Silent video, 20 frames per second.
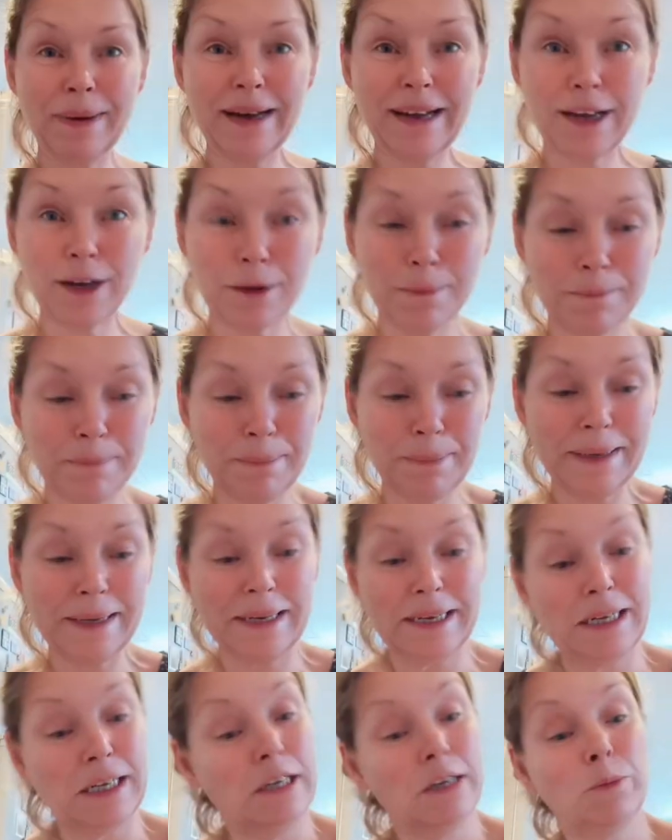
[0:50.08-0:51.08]
I'm
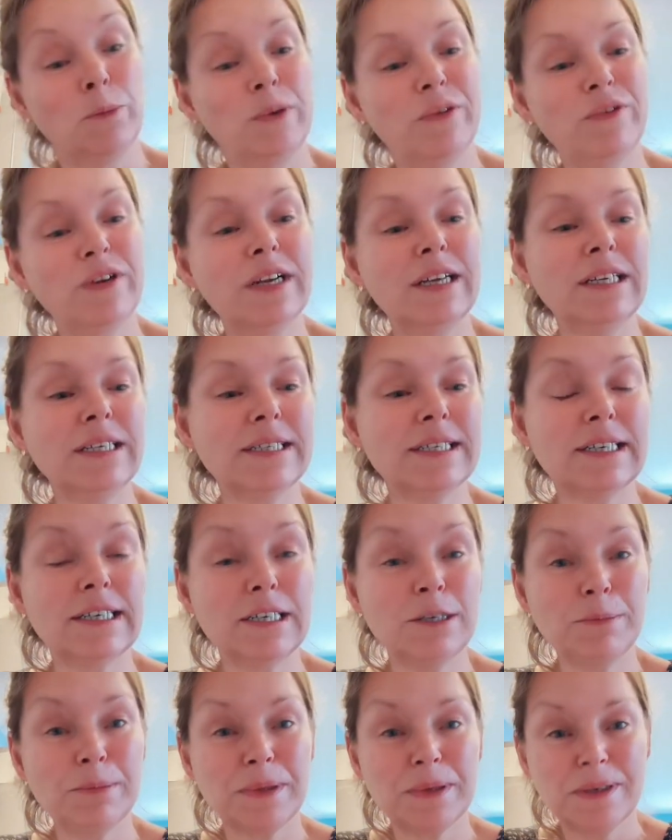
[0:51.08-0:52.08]
back, and we've cleaned it
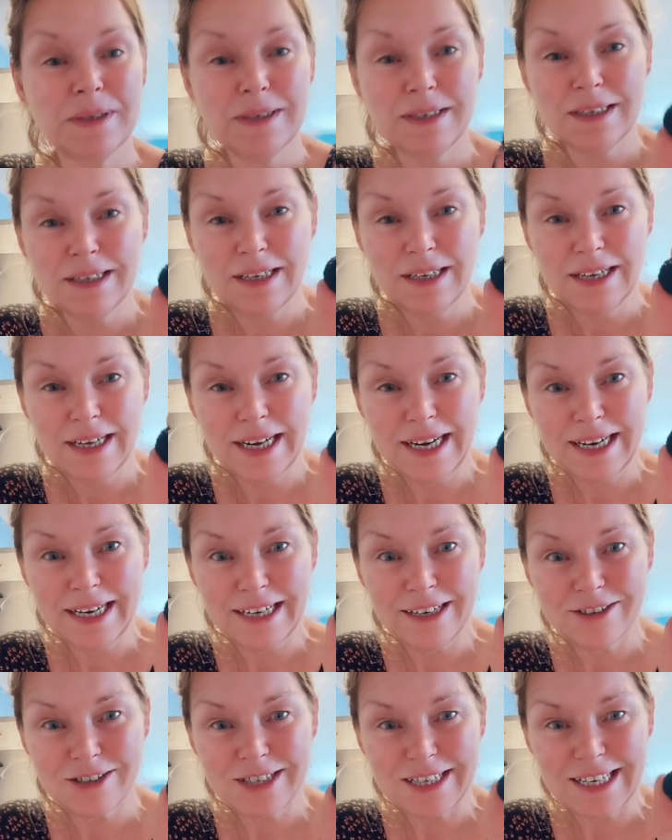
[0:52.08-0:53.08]
up, and
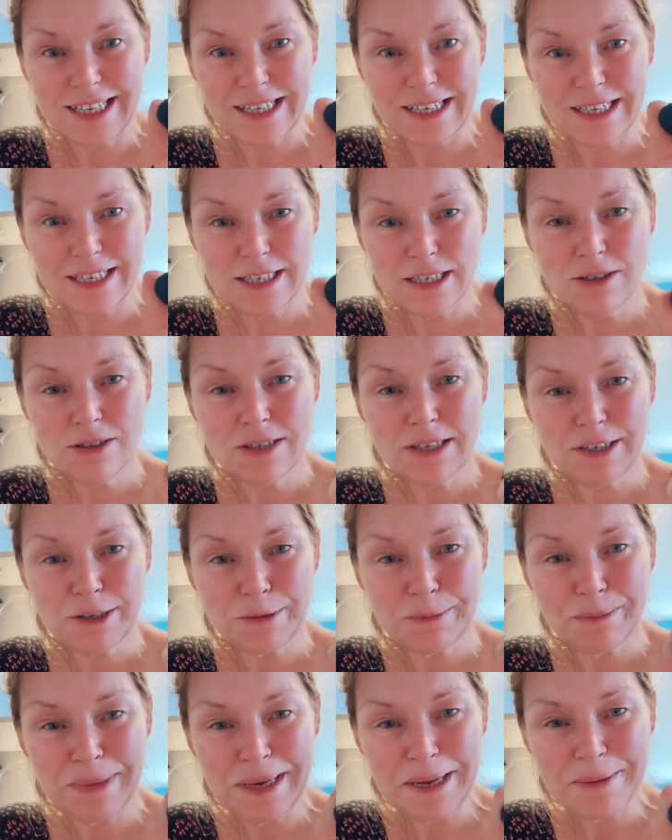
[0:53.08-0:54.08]
it looks like this. It looks like a
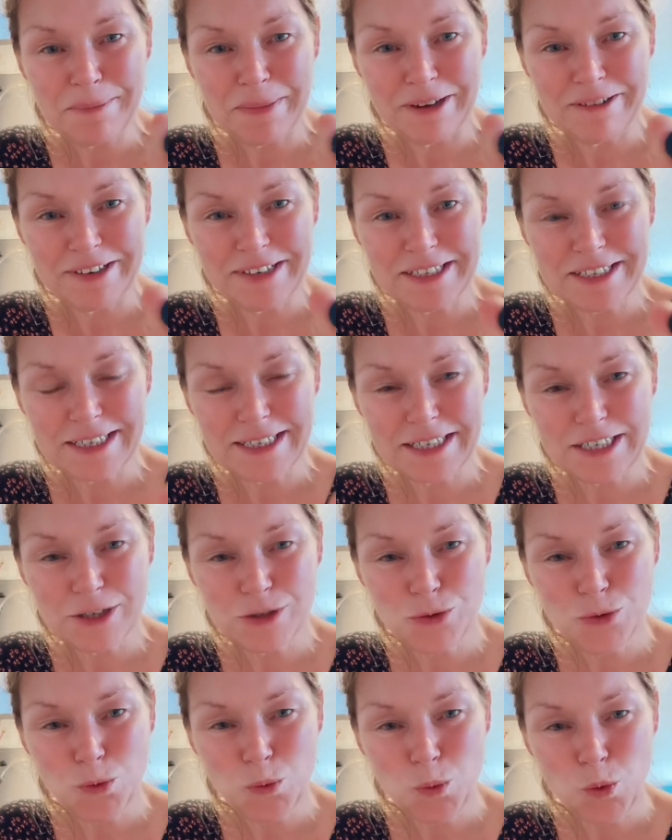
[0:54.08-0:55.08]
blackberry, doesn't it? It's
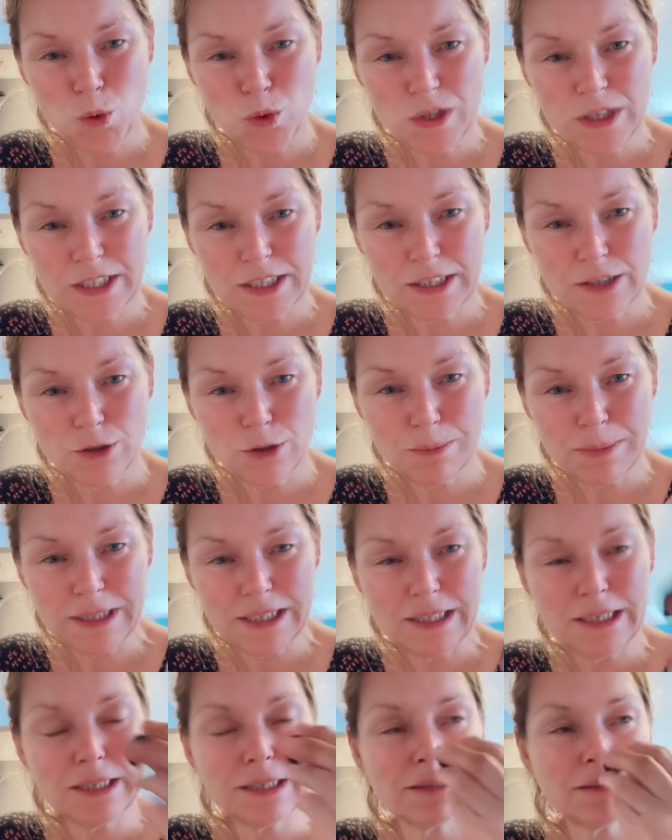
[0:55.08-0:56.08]
all warty and
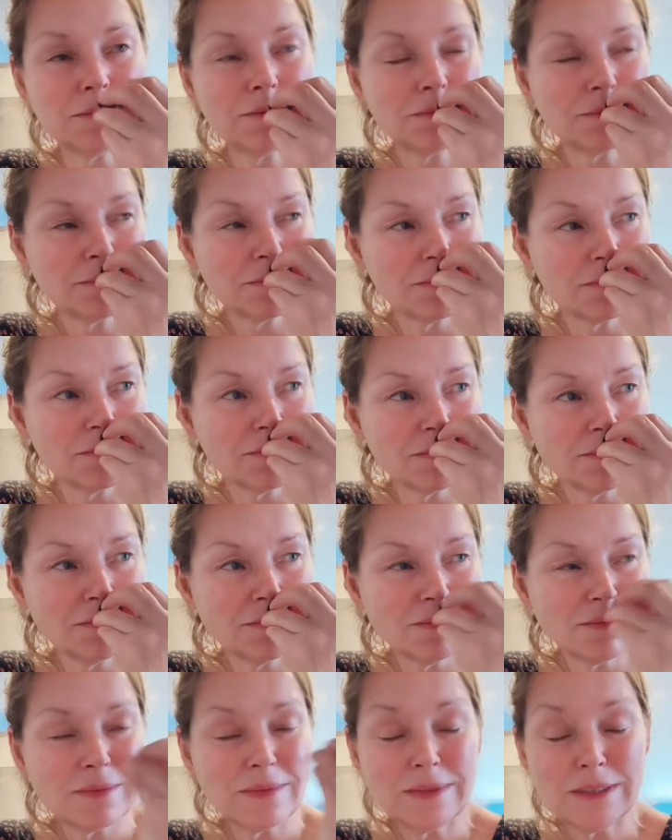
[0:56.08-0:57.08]
knobbly, and
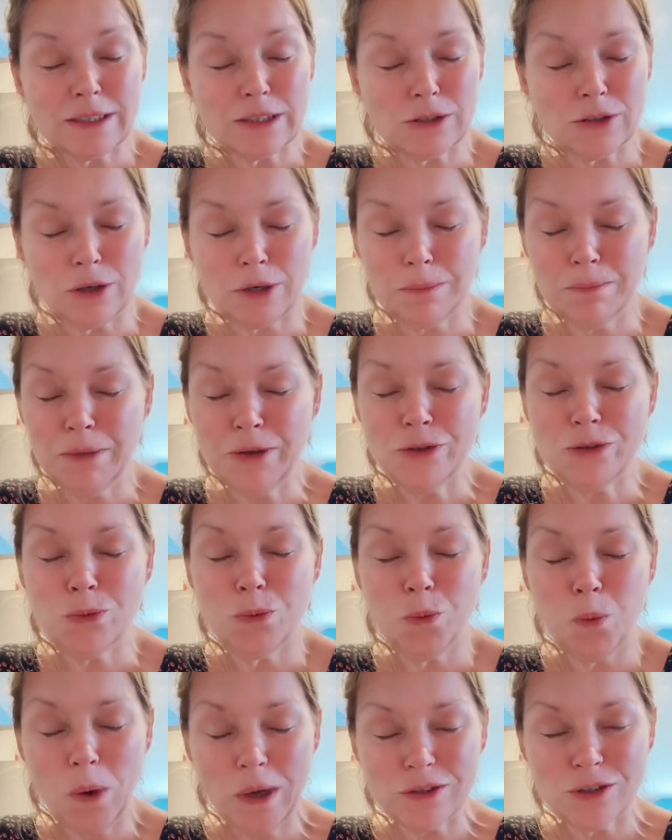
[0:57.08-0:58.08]
it's got a most
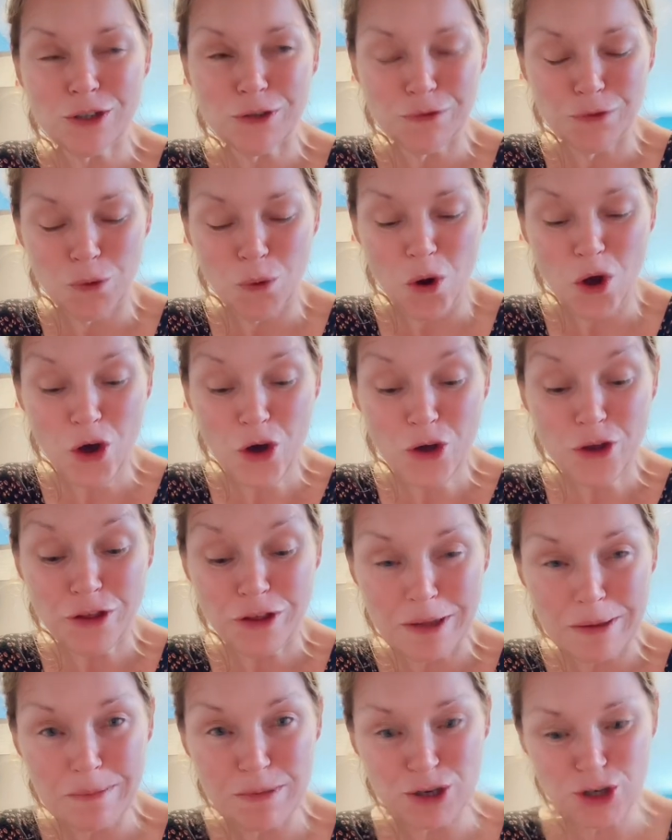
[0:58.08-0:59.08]
wonderful
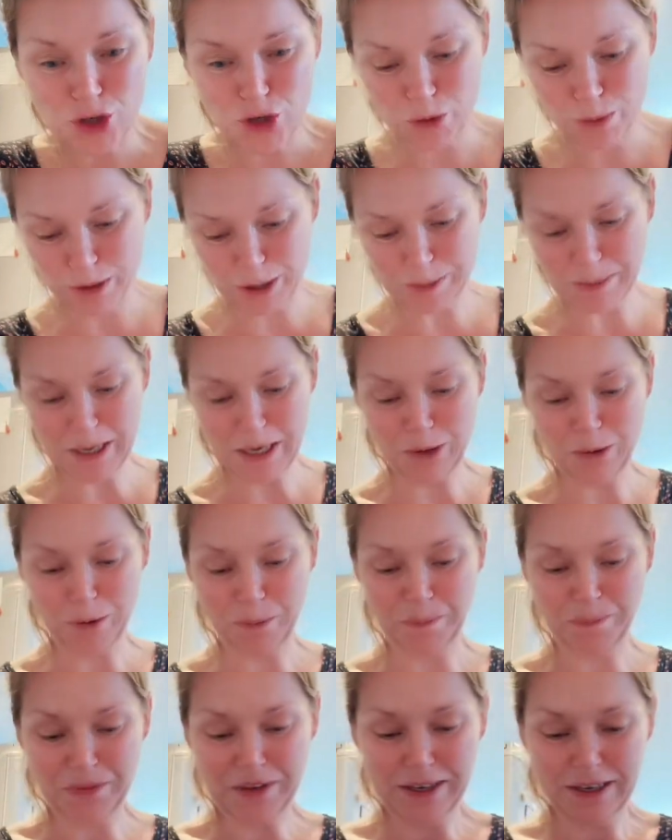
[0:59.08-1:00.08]
earthy mushroom
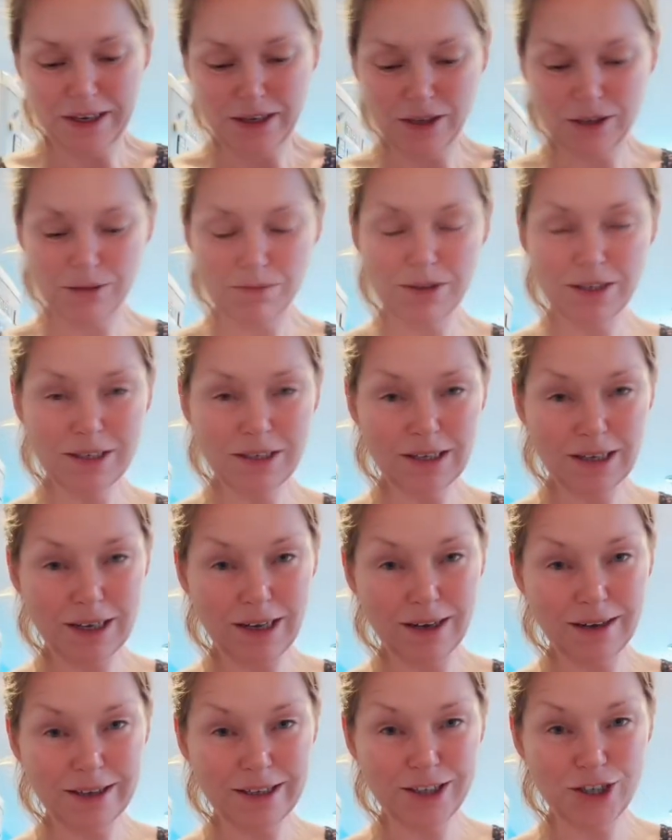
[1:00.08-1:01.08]
smell. So I'm just going to
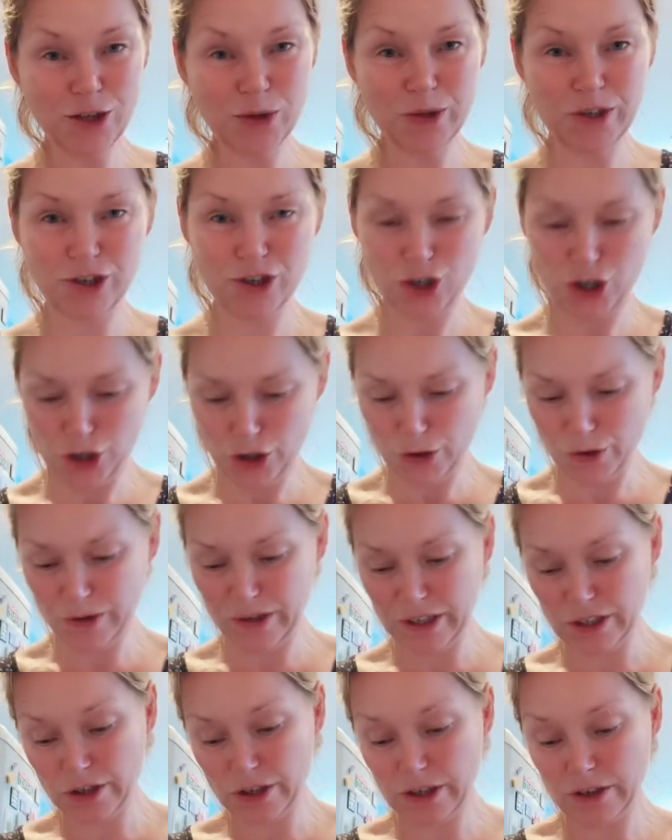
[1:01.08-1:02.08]
cut into it and show you the
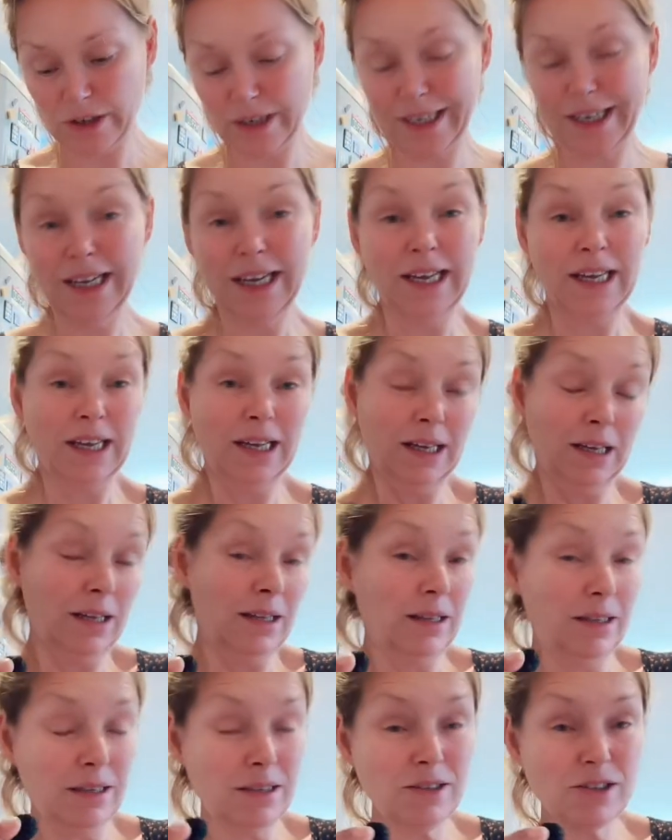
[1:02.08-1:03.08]
inside.
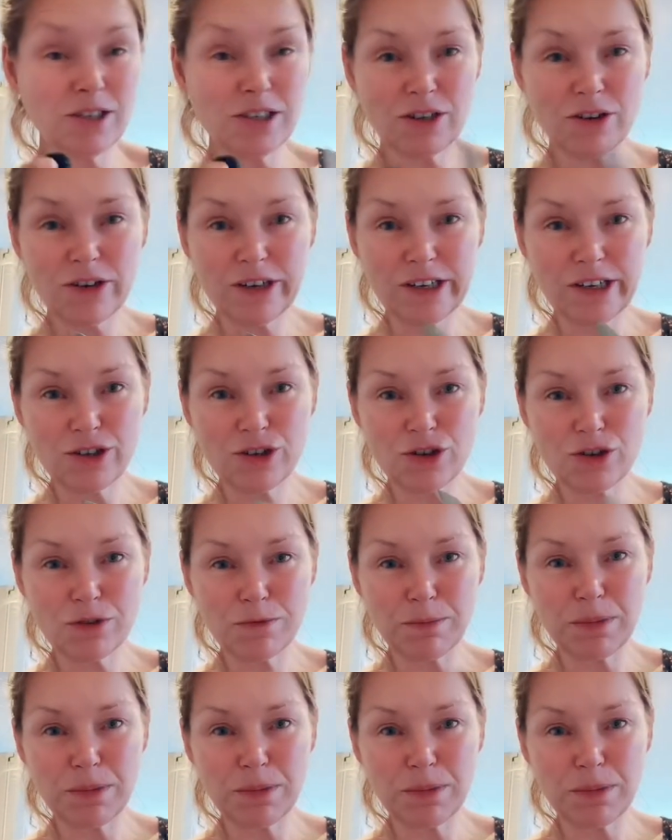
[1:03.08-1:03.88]
The inside should